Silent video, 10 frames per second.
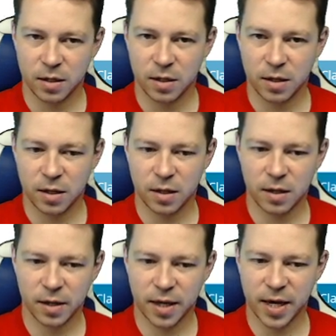
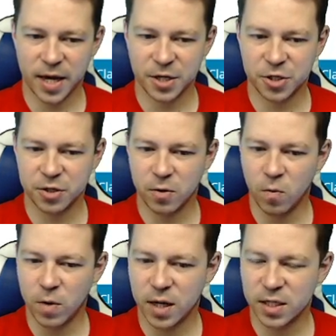uh, cash
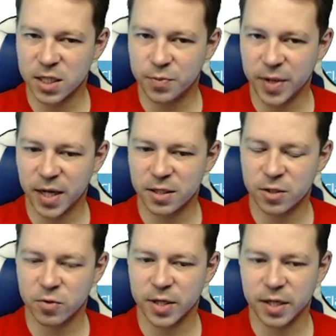one spade
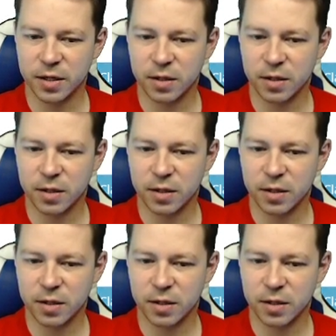trick.